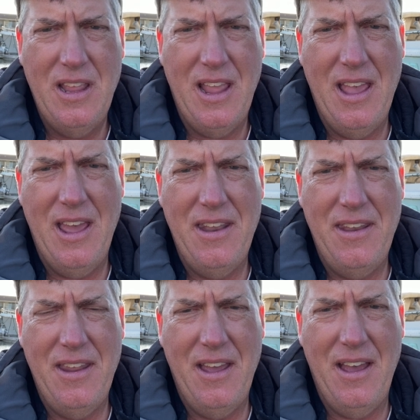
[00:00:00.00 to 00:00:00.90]
and
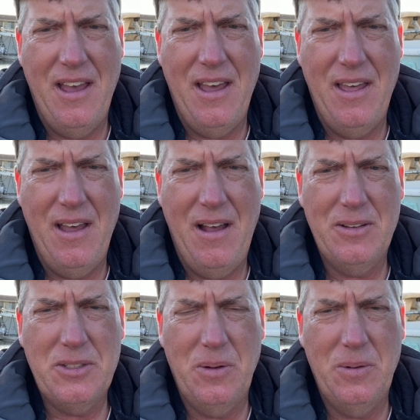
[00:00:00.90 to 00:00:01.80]

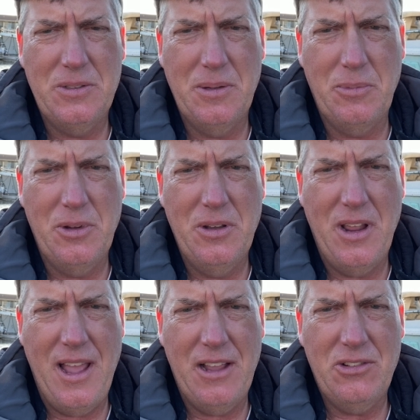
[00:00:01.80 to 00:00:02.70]
also some good
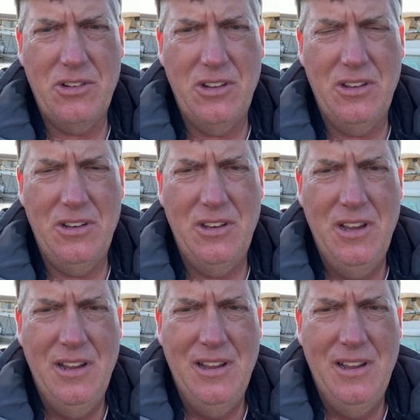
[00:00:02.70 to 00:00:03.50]
action